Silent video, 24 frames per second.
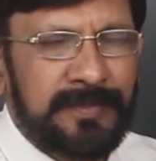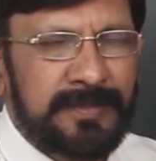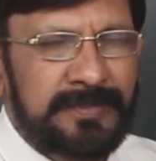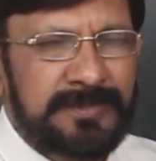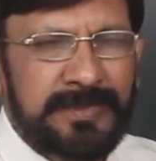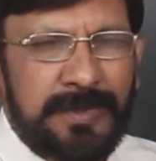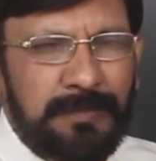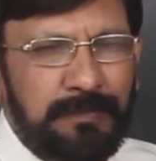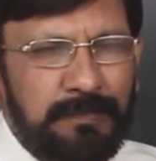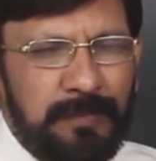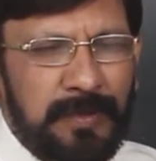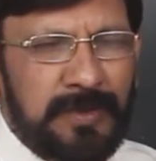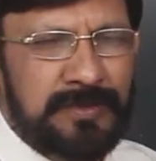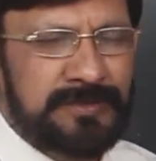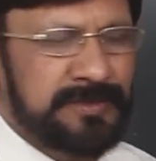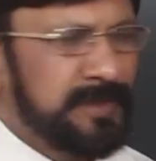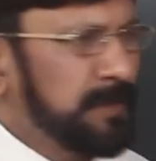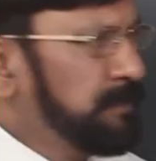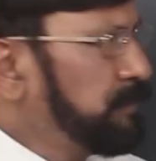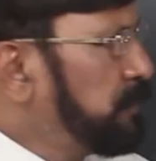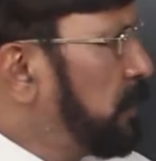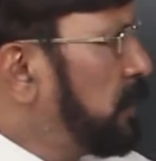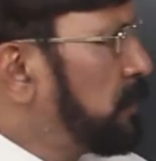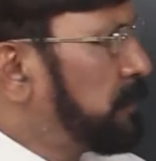
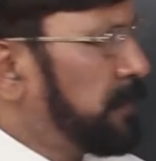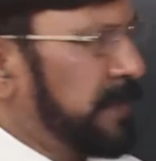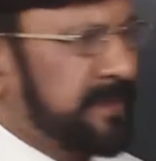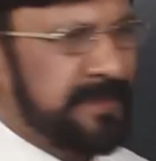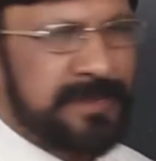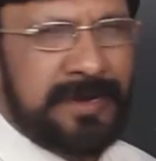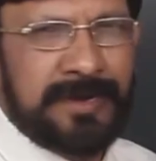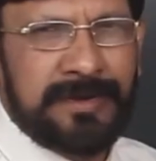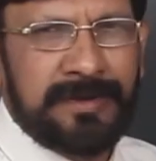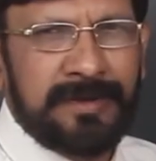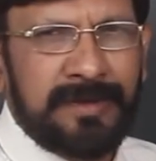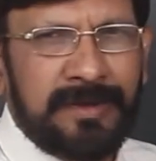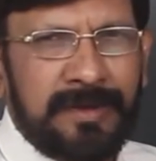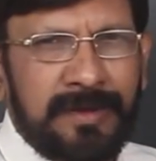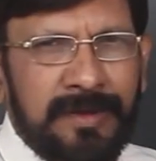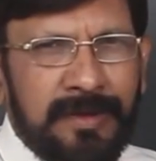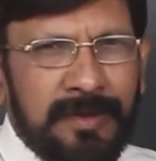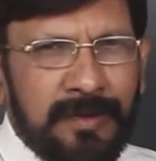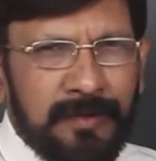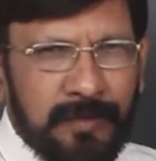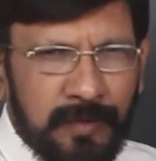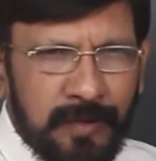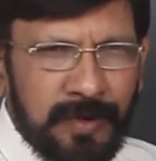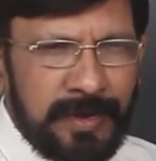Simple method,
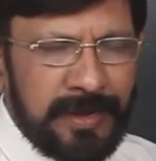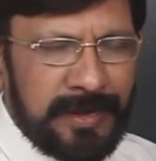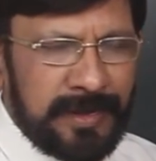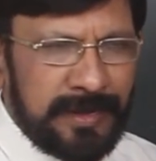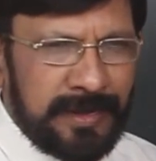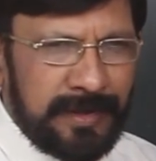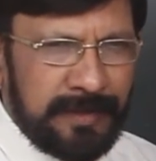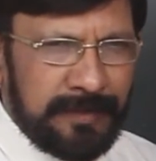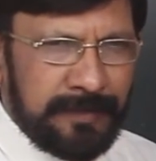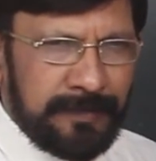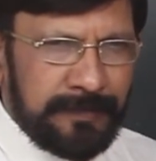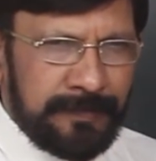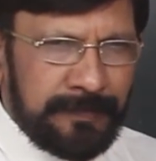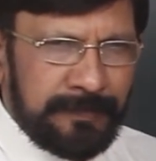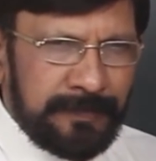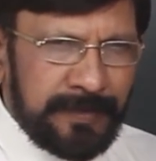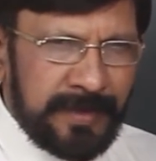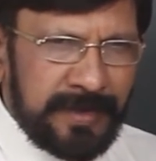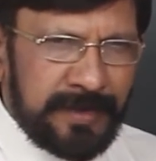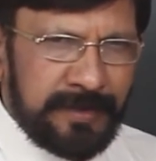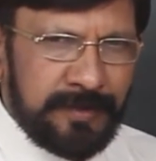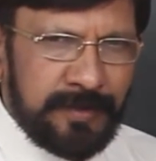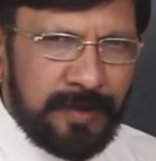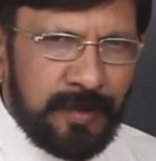only
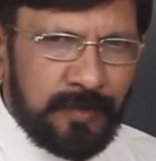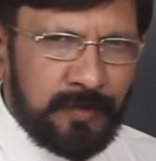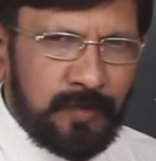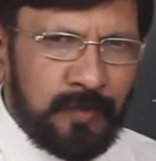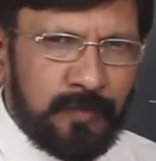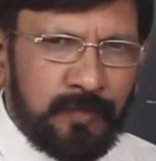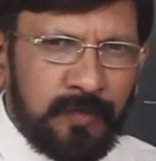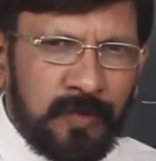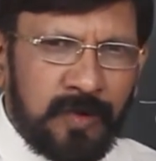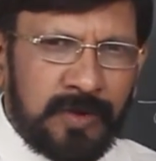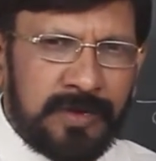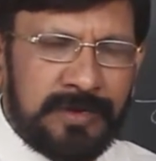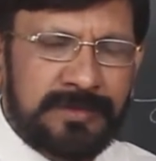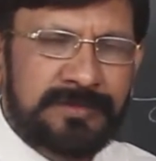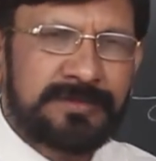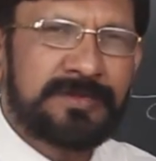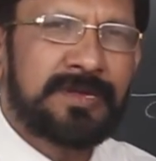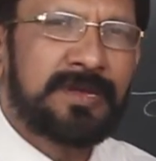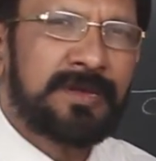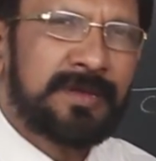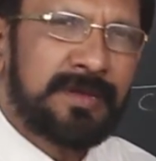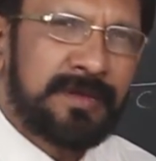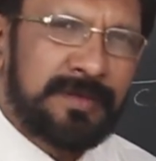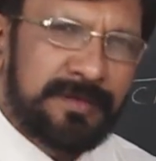where you have to focus,
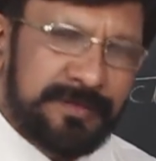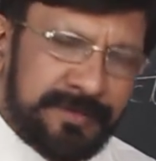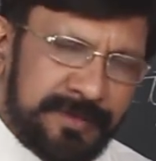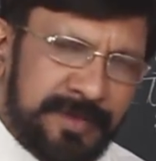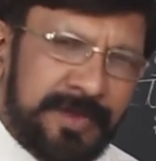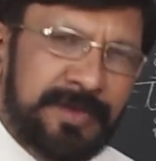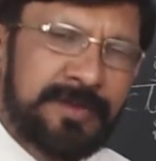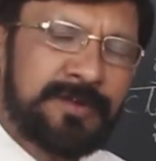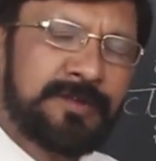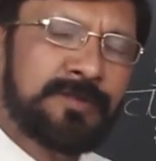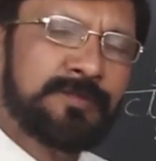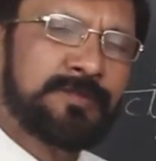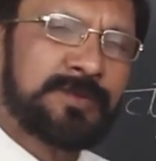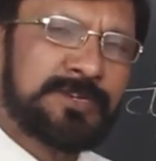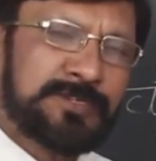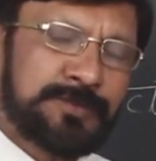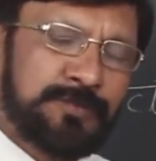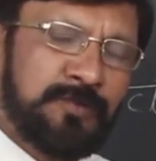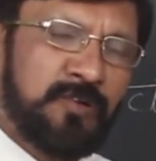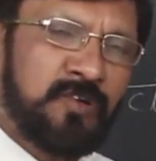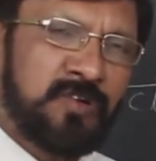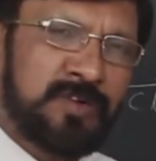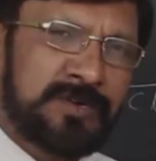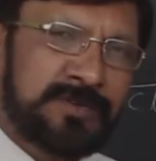there you must
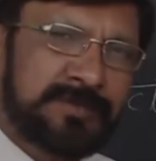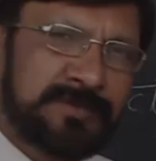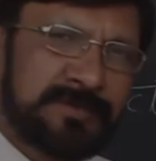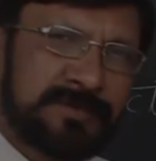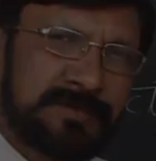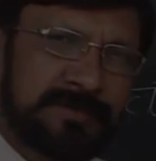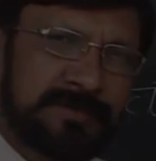focus.